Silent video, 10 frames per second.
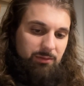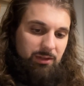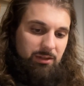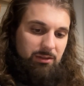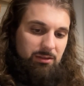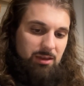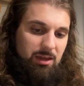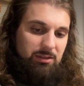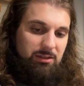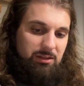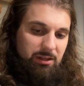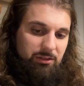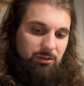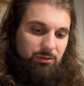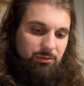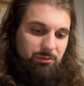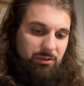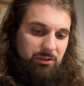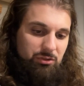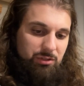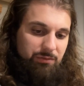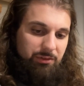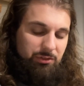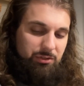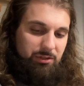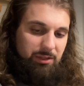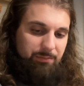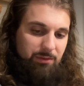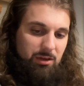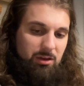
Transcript: And they did not know that Joseph understood them,